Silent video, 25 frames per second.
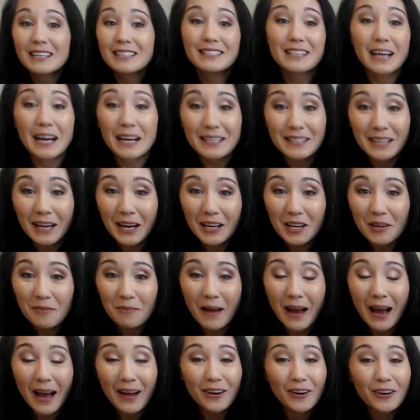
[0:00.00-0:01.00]
diatonic
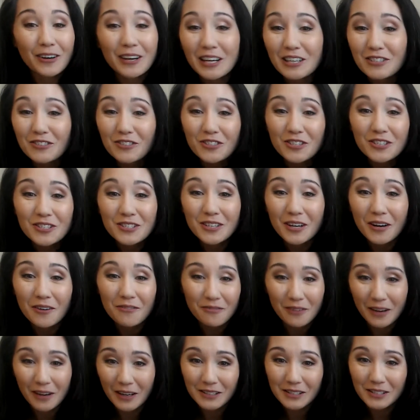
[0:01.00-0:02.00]
pattern is just a
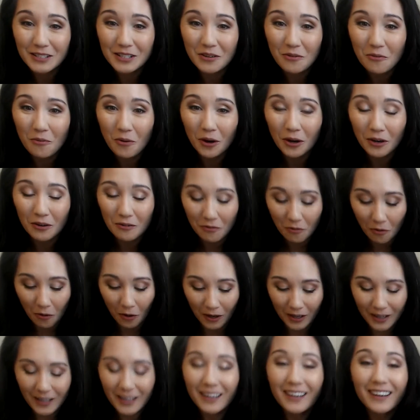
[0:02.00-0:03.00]
fancy word
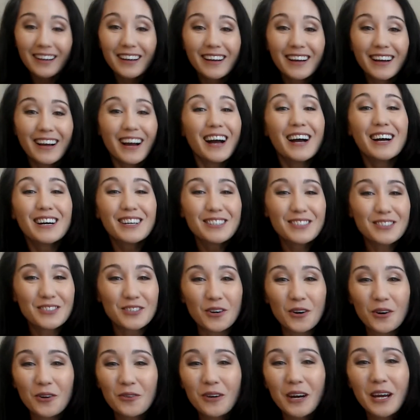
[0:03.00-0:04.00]
for
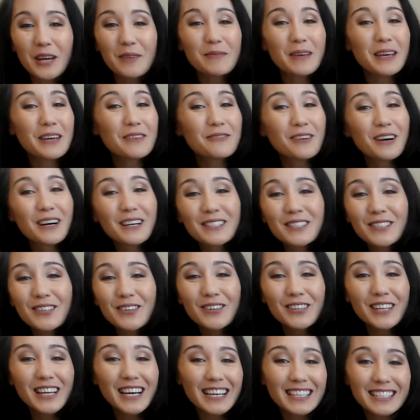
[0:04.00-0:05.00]
do, re, mi, fa,
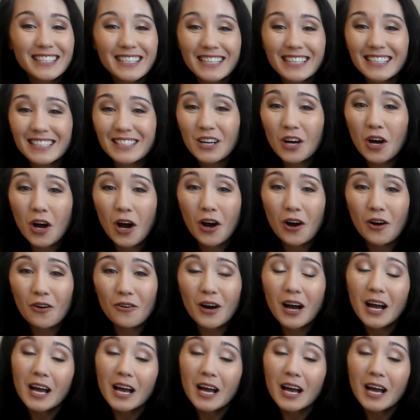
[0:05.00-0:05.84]
sol, la, ti, do.